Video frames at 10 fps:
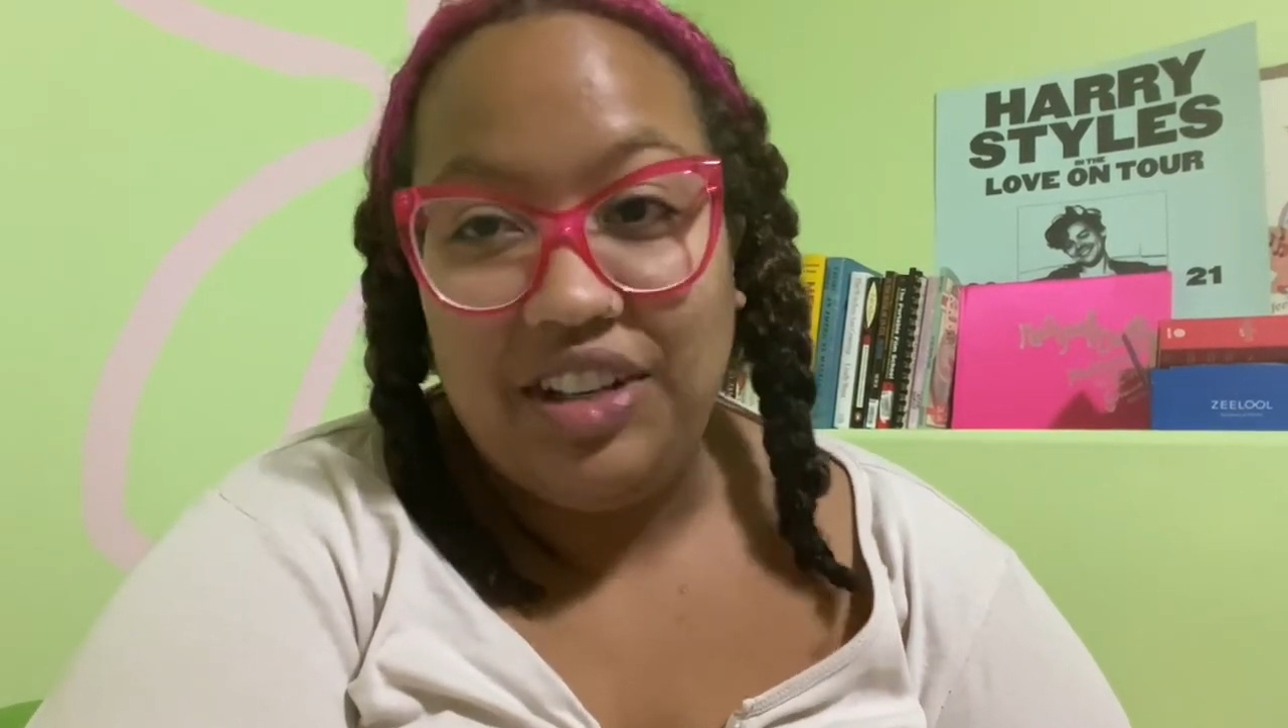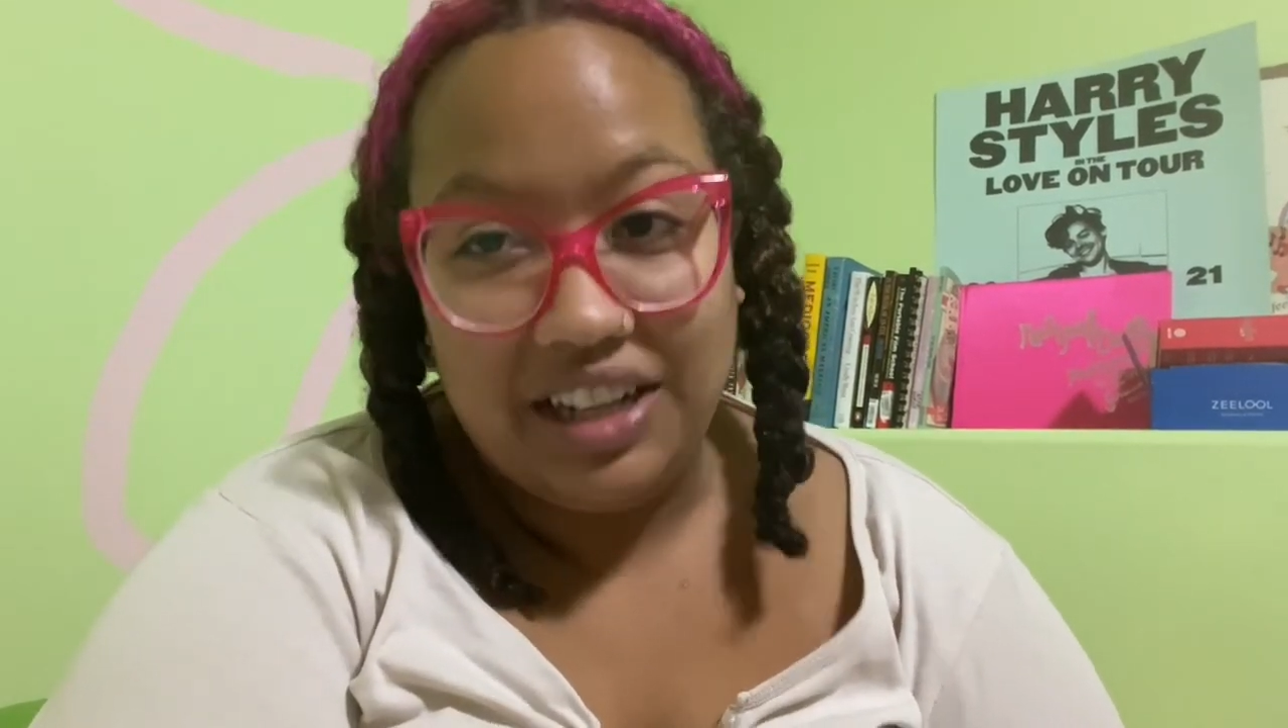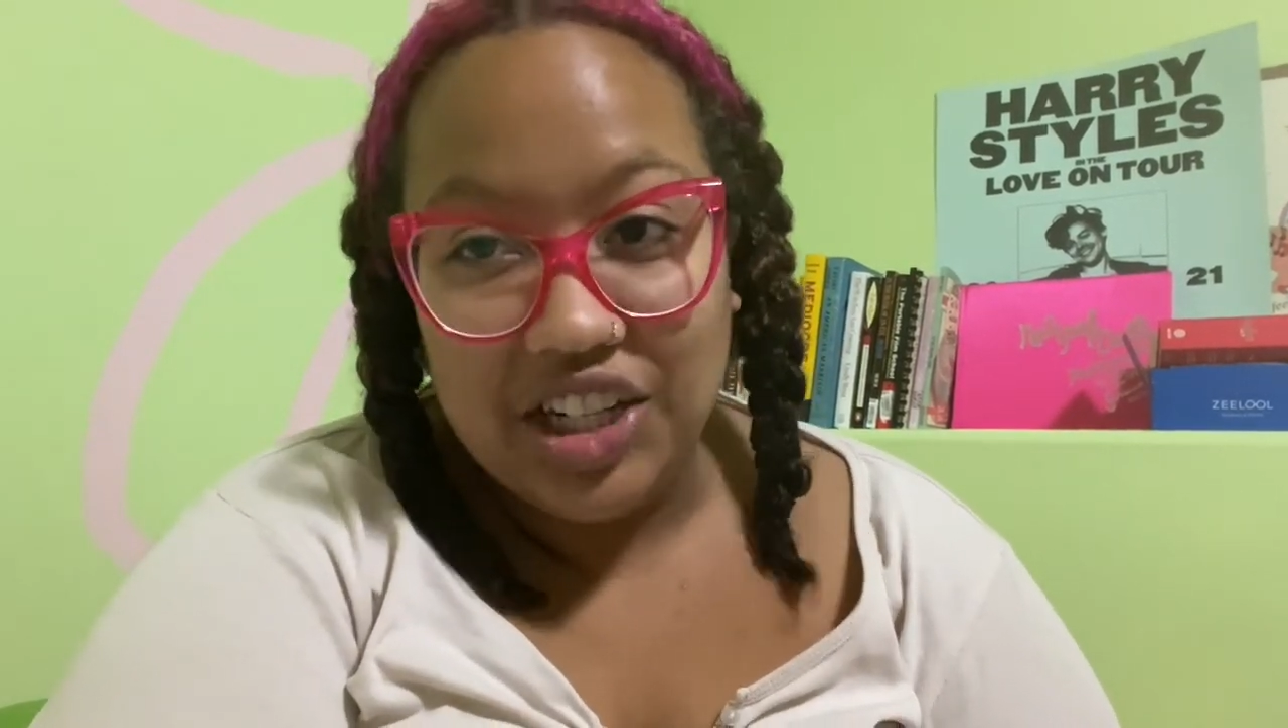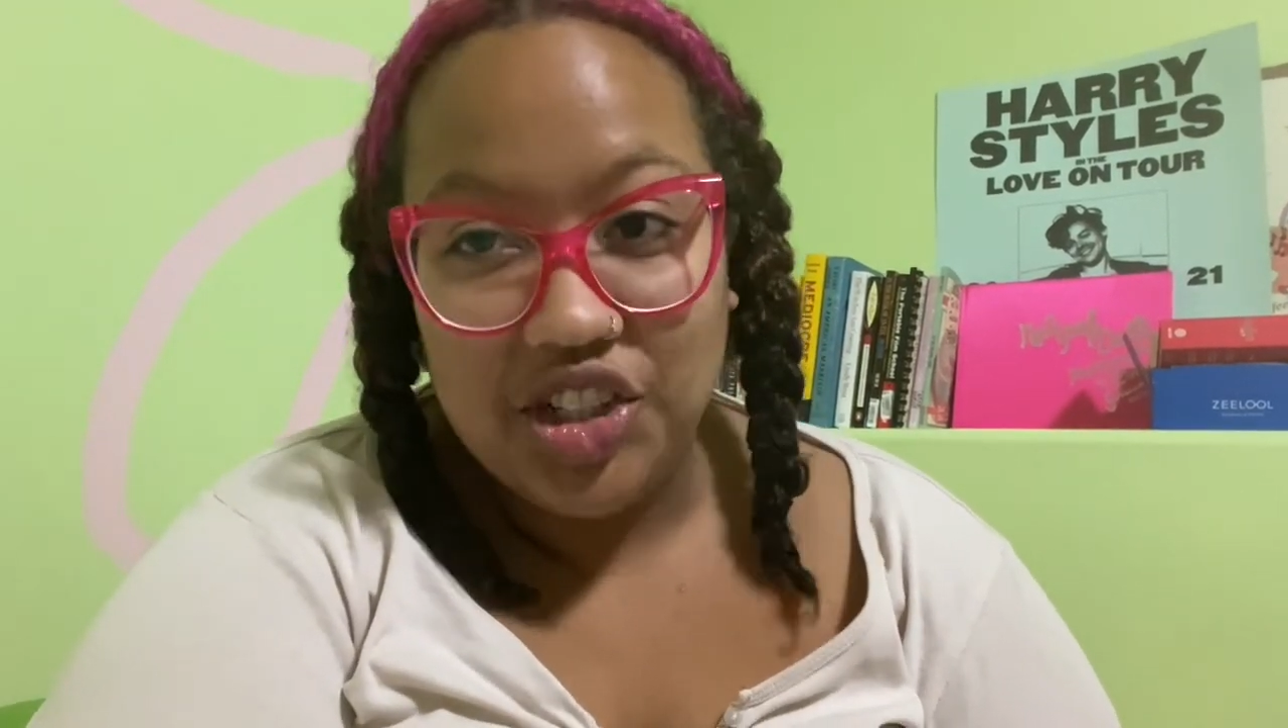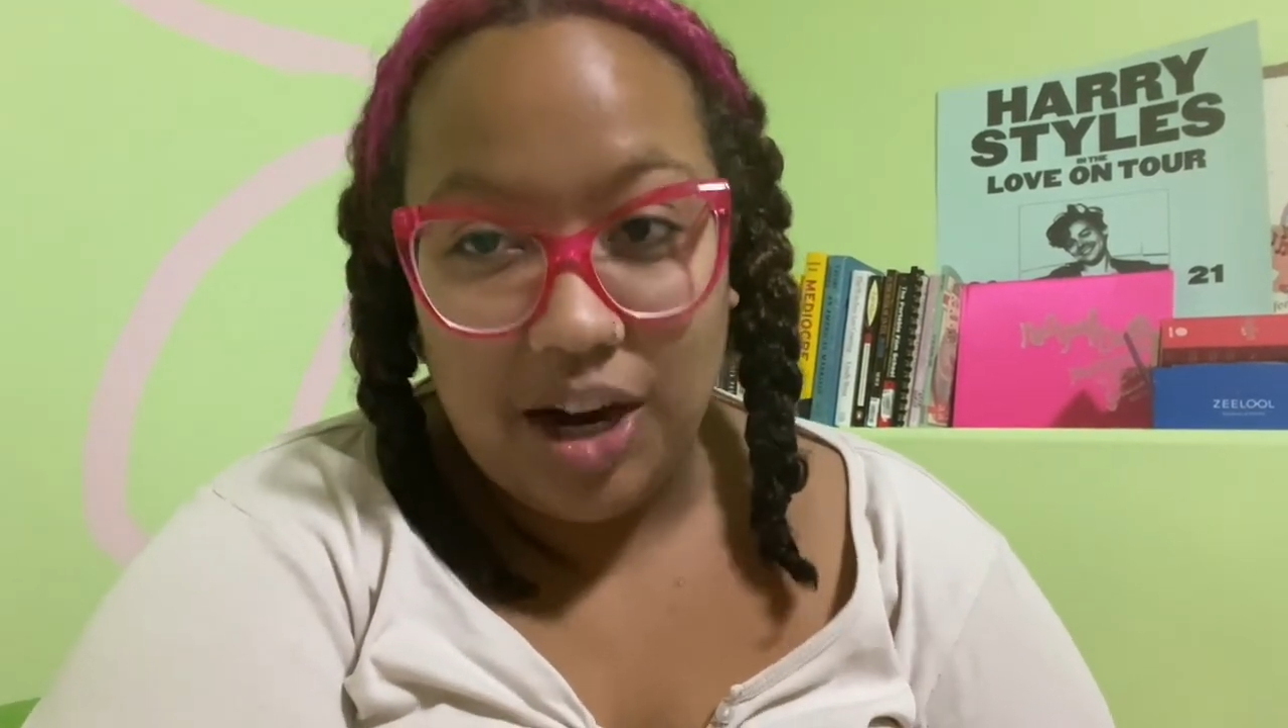to
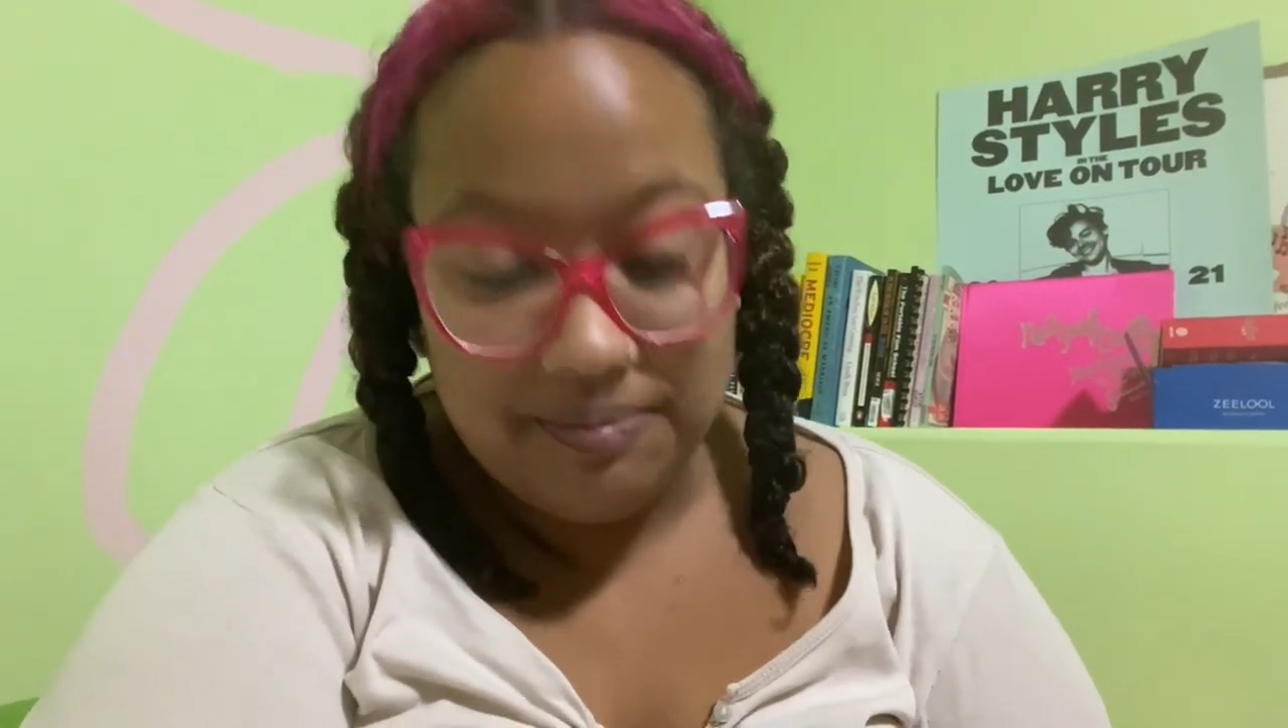get a job.